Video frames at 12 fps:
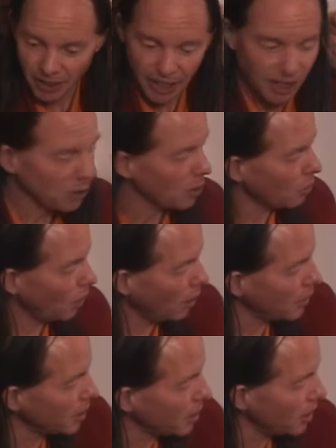Okay?
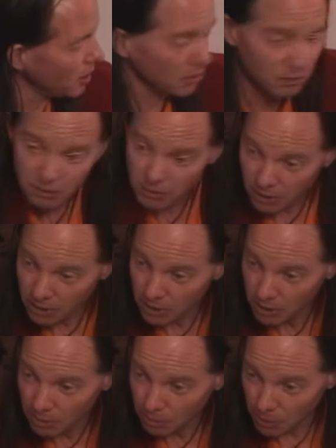What we call
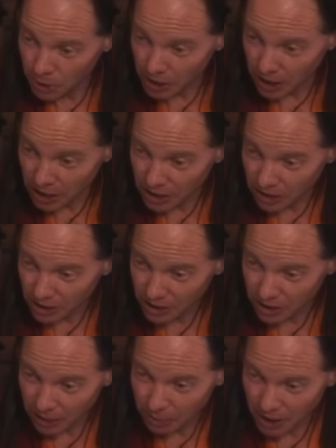Buddha nature,
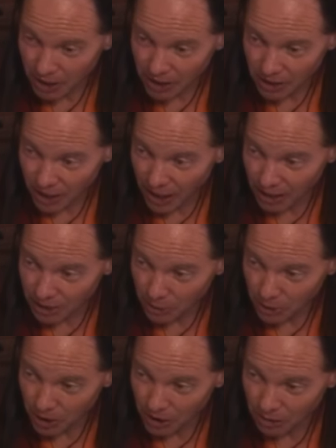same thing as the last
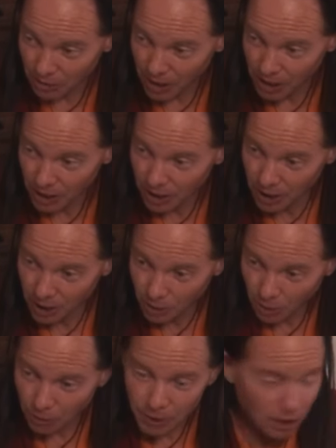quotation, right?
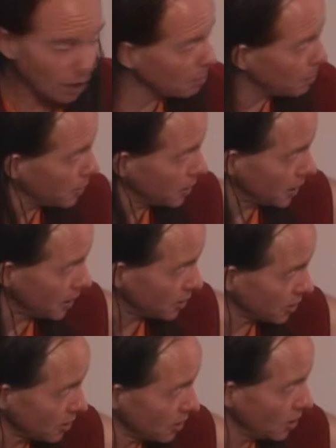What we call Buddha
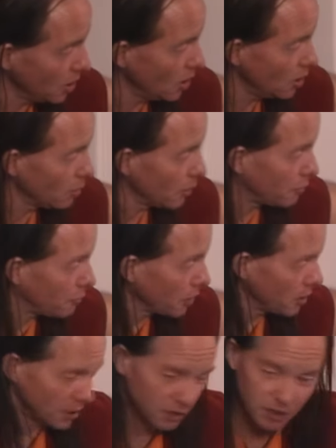nature
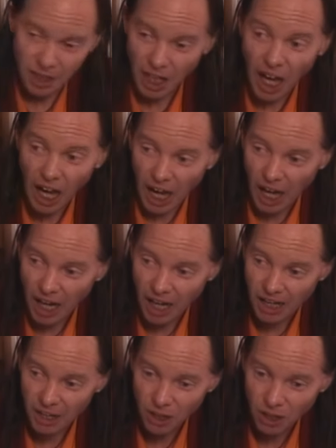refers, la,
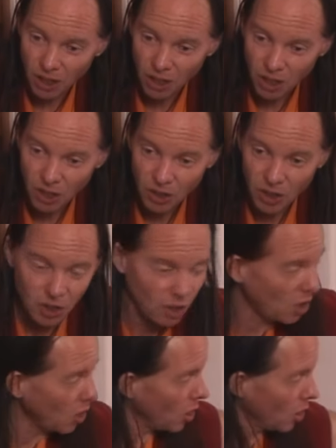
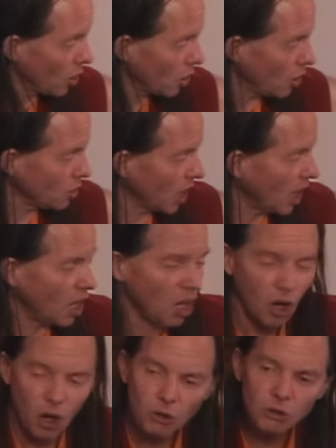kona,
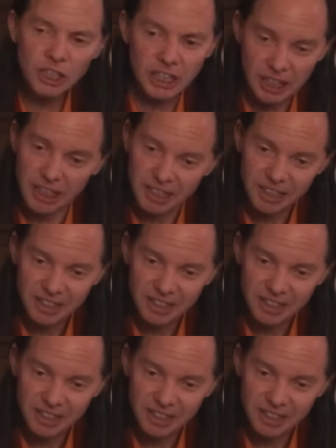only